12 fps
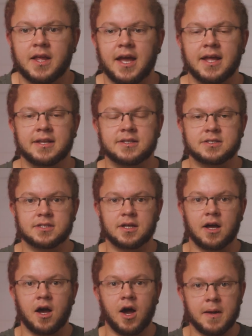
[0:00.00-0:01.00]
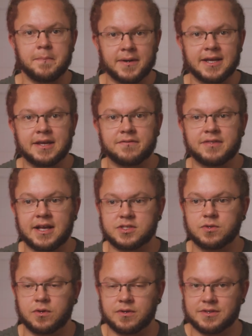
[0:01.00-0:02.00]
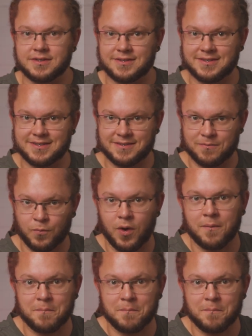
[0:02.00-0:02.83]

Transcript: And I believe that's not what